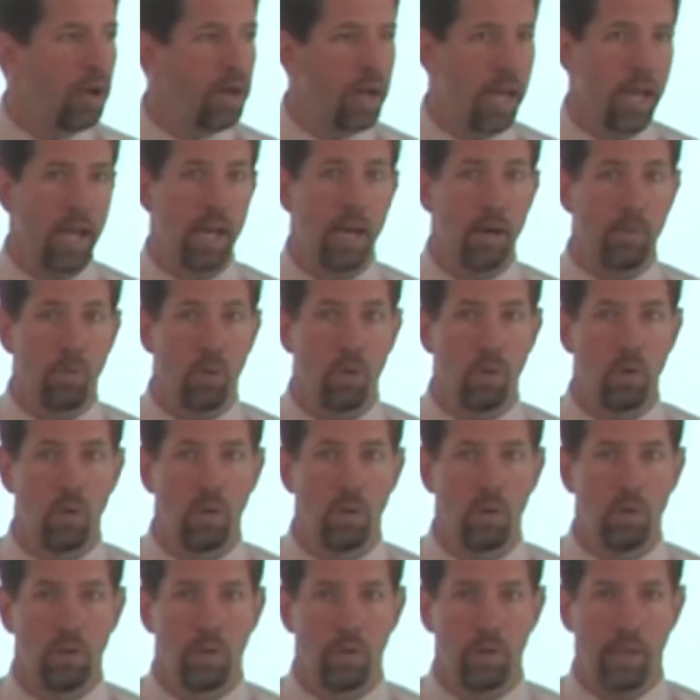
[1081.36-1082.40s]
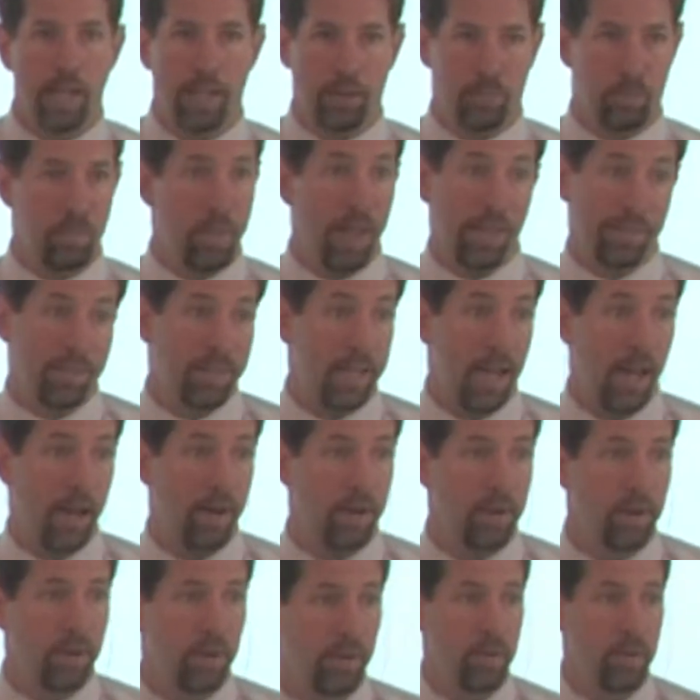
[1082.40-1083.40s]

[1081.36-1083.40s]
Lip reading: an animal that's dead.